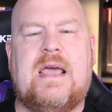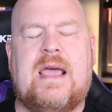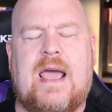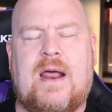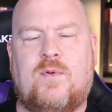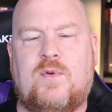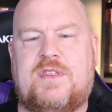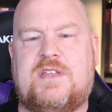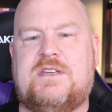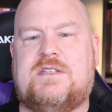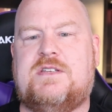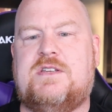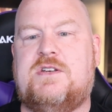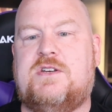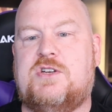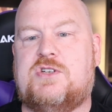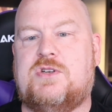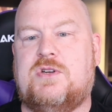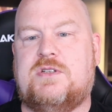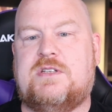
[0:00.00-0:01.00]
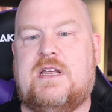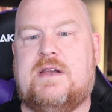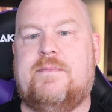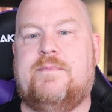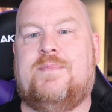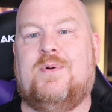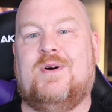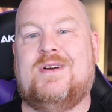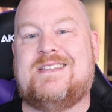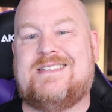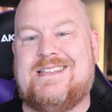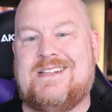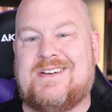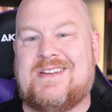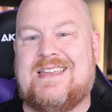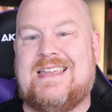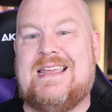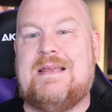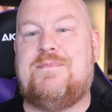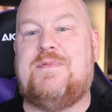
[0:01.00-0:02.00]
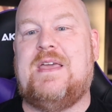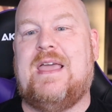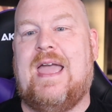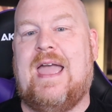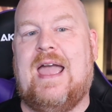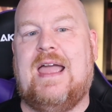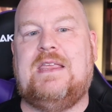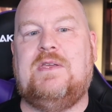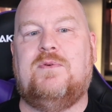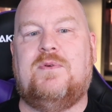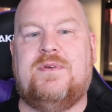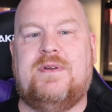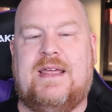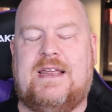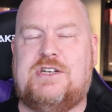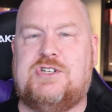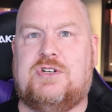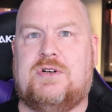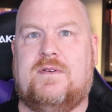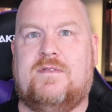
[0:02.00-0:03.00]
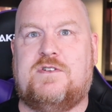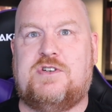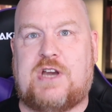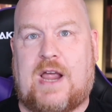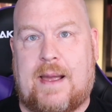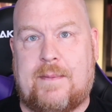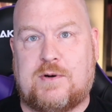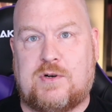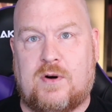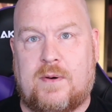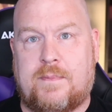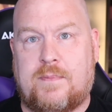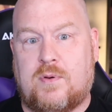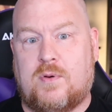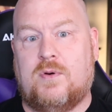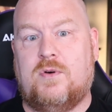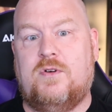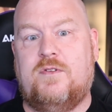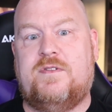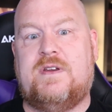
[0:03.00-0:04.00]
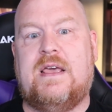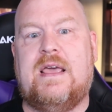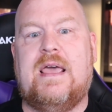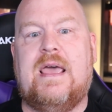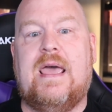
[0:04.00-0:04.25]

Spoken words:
and with this additional set of books, they'll keep the annual nature of chapter approved